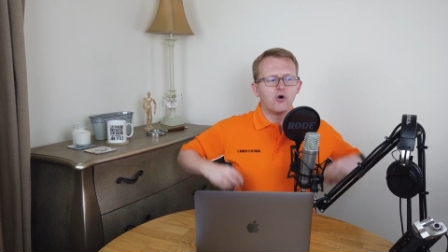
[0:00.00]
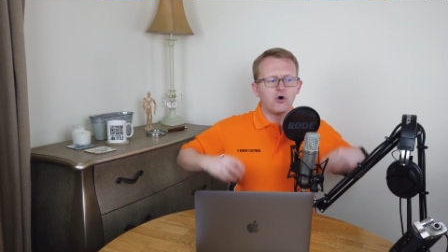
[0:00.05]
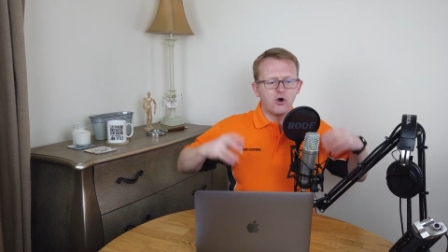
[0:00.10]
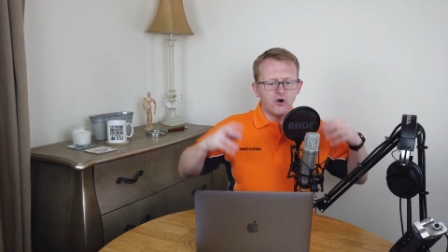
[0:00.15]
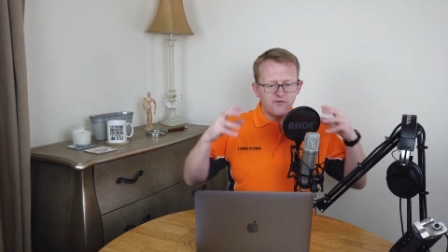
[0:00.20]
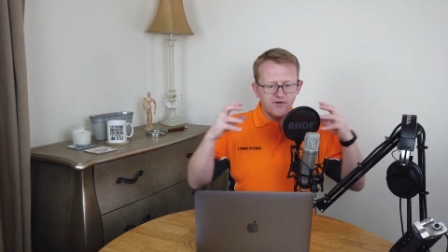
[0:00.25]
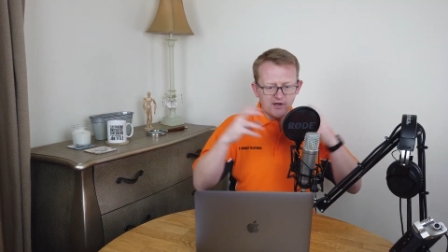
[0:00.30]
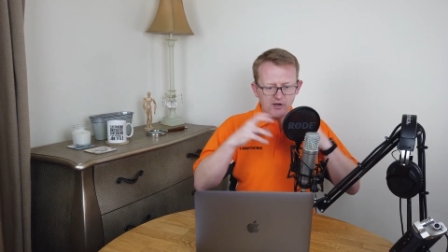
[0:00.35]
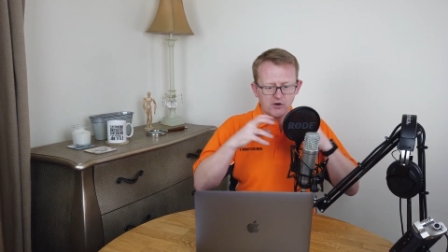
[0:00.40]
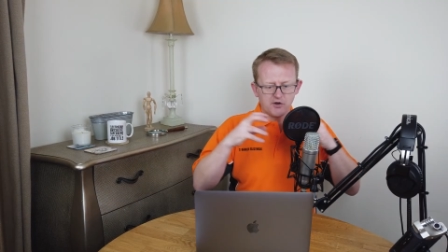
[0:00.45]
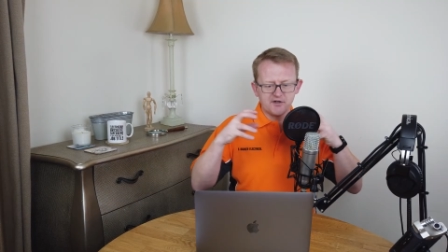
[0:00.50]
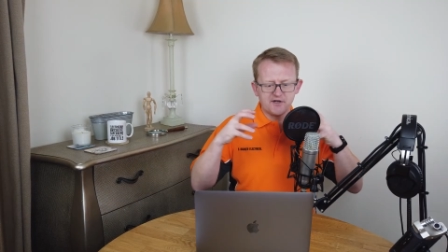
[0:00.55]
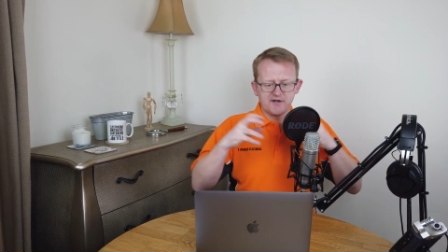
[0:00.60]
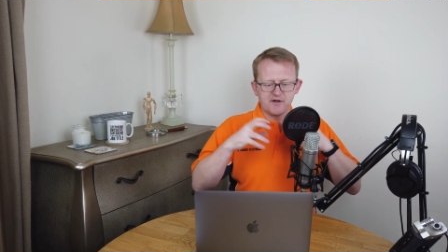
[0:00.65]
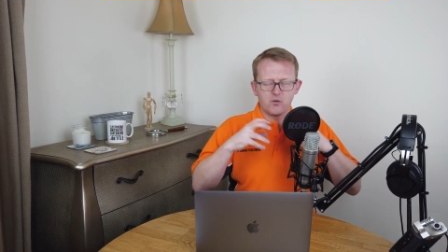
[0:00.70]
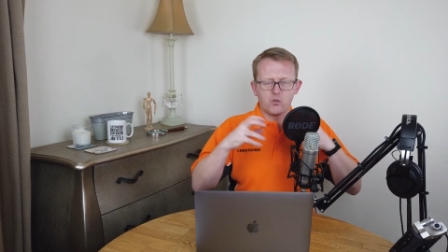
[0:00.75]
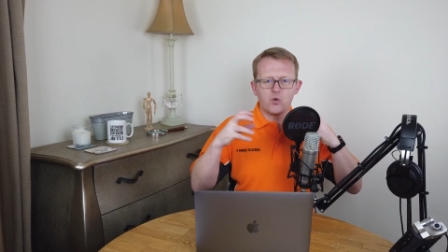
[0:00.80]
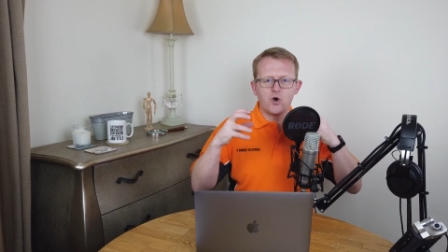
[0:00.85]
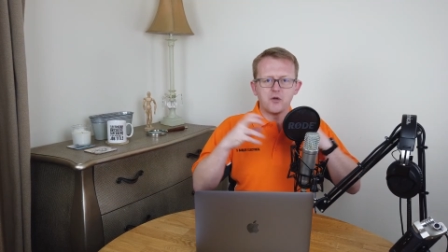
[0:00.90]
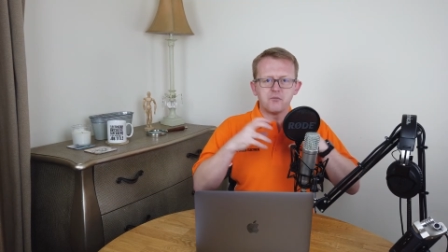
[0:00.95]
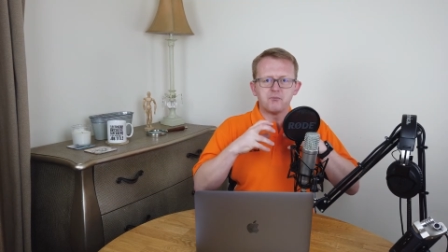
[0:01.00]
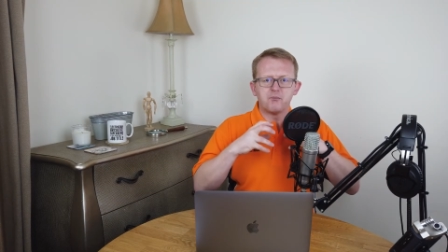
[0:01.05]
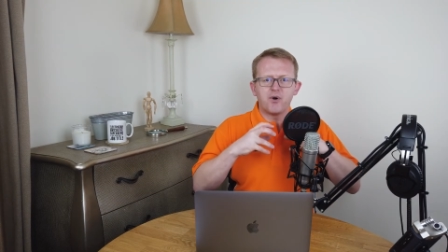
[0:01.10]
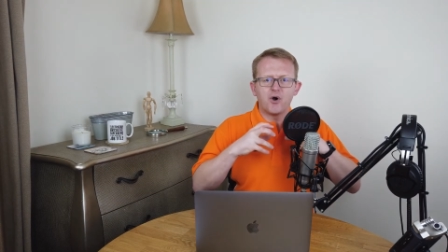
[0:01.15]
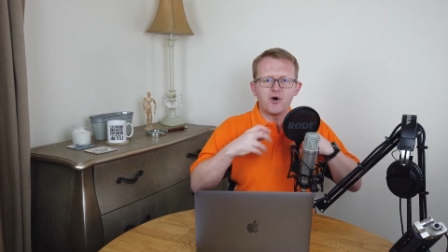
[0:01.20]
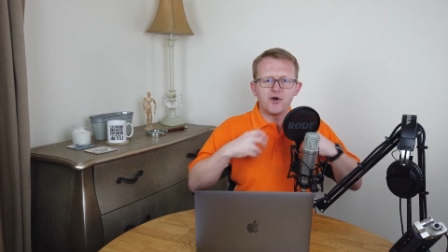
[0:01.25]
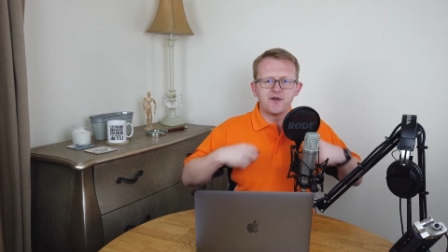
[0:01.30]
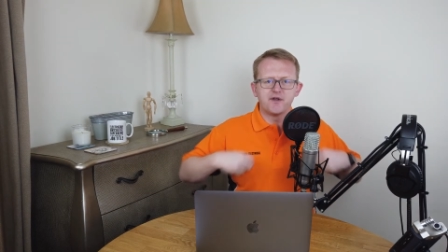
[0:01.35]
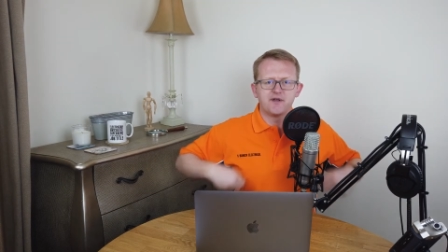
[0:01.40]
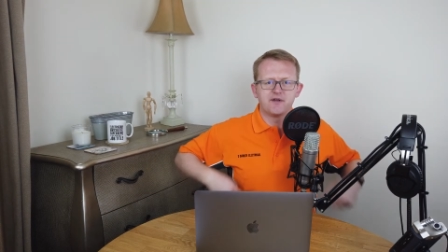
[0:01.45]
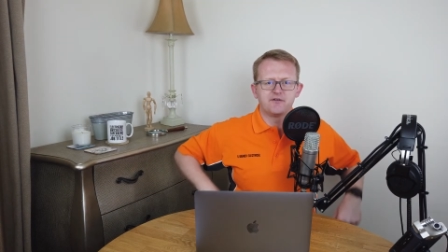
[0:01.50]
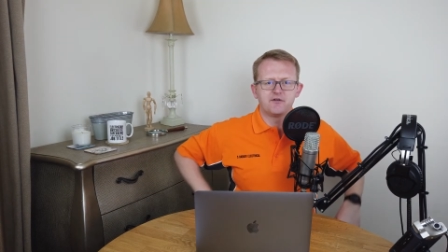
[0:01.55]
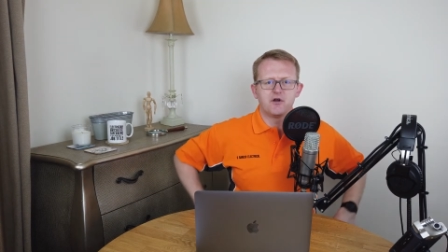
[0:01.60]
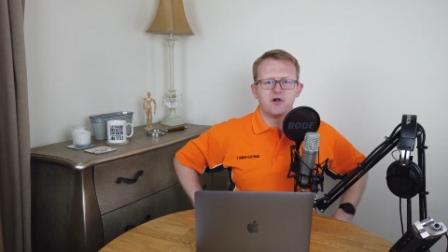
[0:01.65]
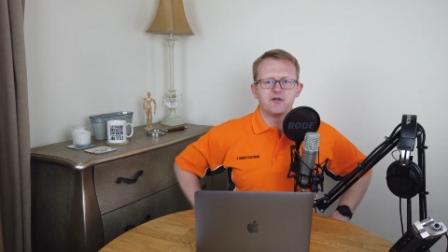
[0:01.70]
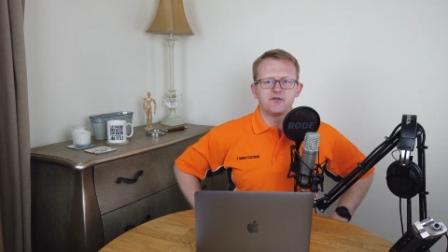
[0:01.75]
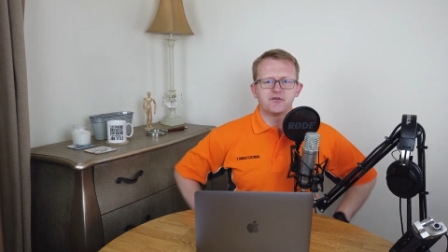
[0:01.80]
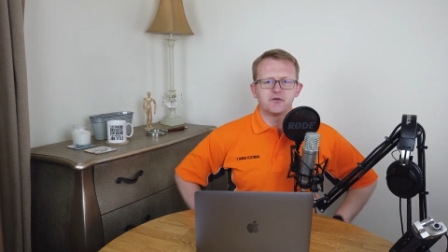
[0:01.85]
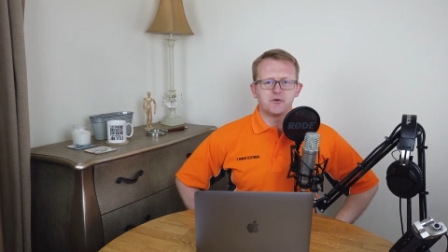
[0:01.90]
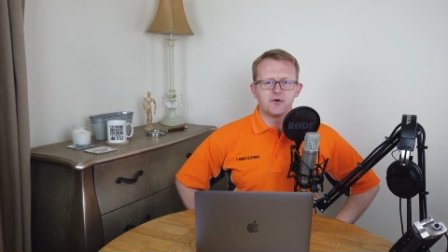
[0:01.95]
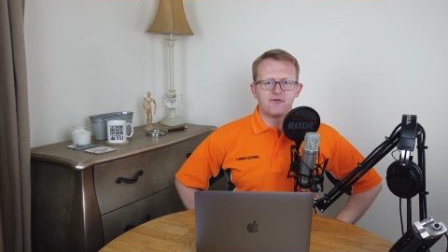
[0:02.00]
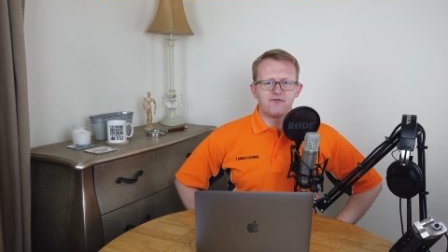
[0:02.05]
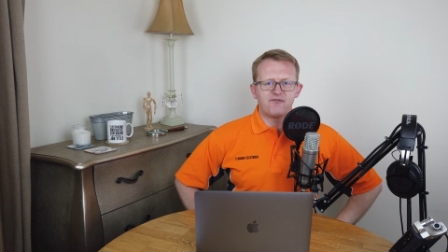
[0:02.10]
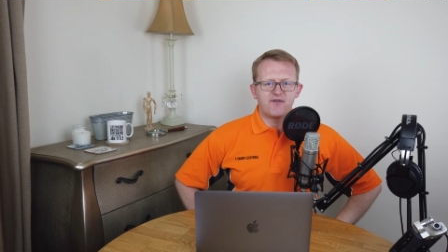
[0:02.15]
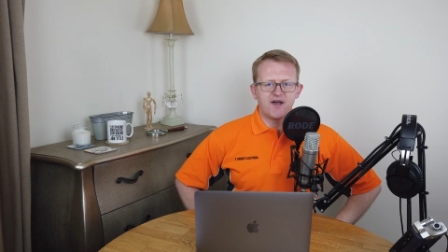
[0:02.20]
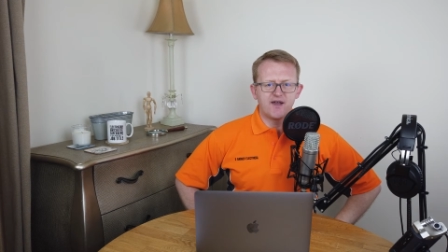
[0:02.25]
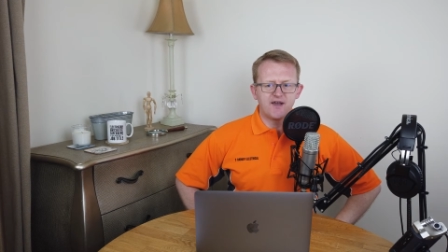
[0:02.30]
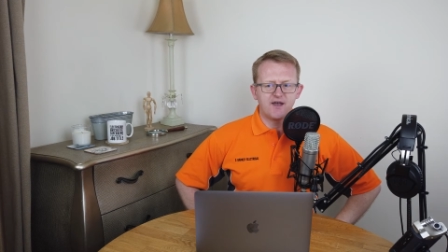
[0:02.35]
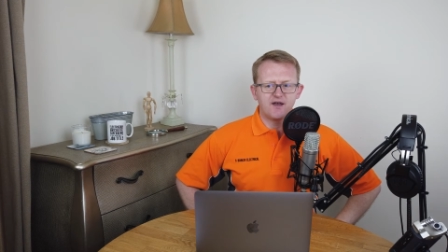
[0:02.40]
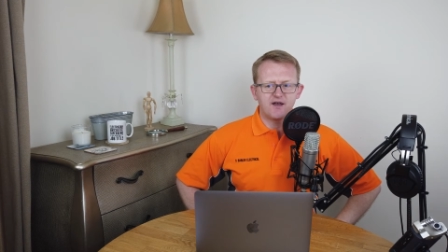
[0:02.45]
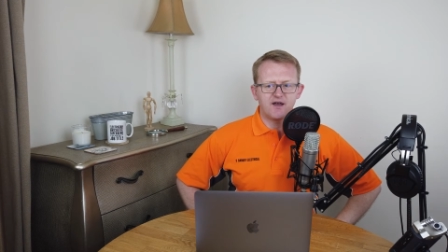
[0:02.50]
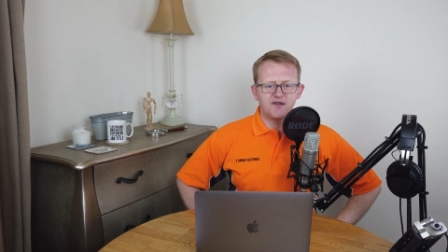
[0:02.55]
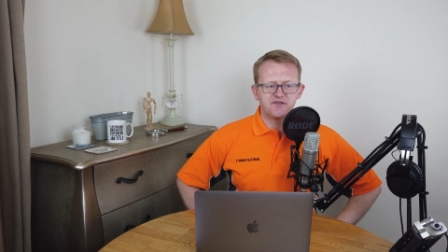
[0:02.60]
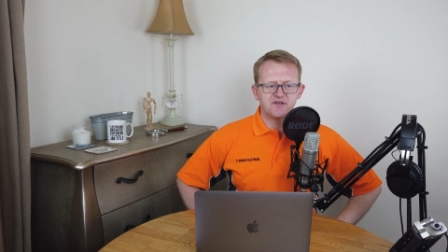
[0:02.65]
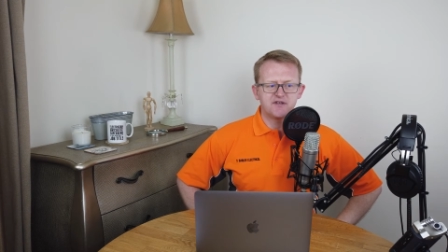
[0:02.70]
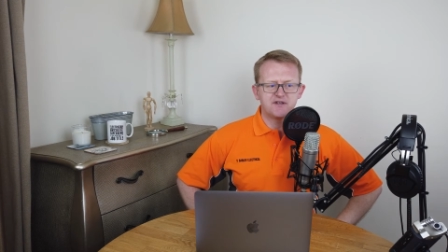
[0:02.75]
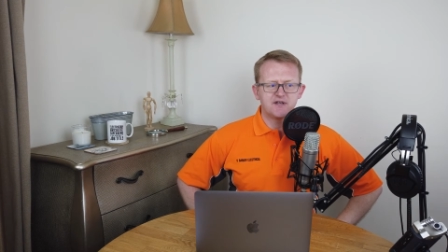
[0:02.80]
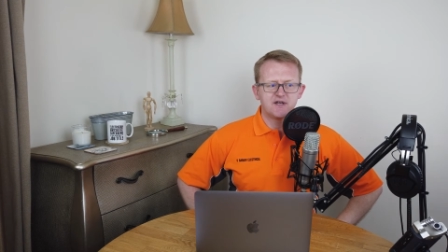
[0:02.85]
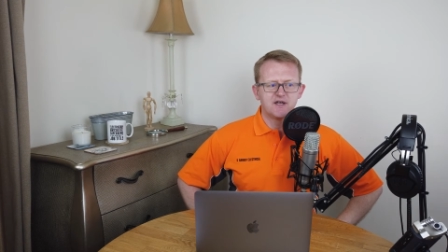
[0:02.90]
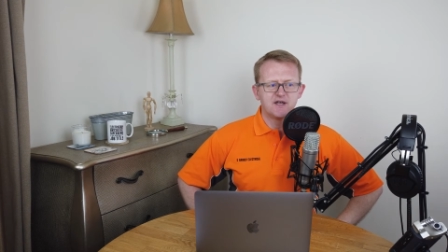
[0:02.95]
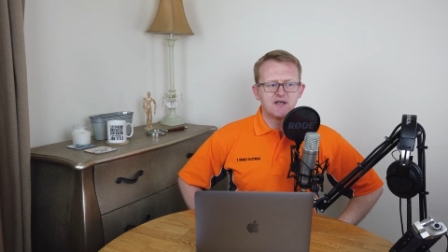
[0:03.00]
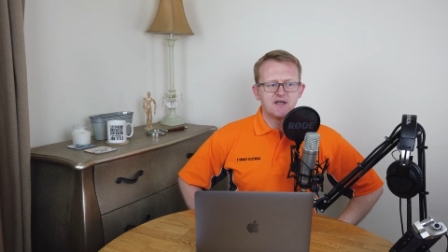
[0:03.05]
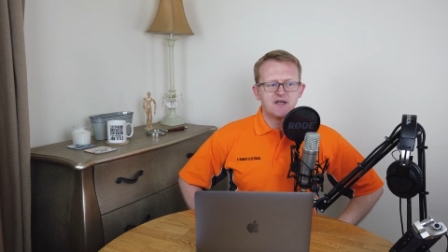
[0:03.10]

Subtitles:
Overloading at one point is also a fire hazard,